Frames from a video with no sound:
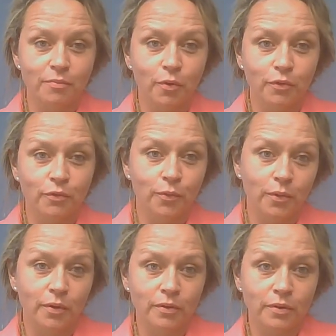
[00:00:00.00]
both
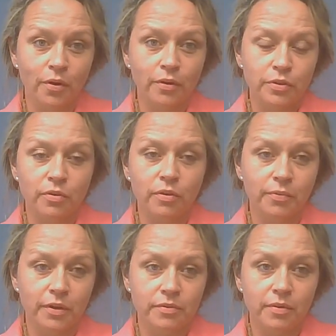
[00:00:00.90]
for large
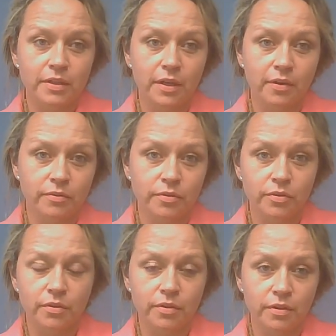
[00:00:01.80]
corporates right down
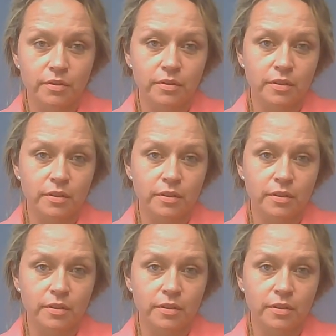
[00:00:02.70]
to the, the,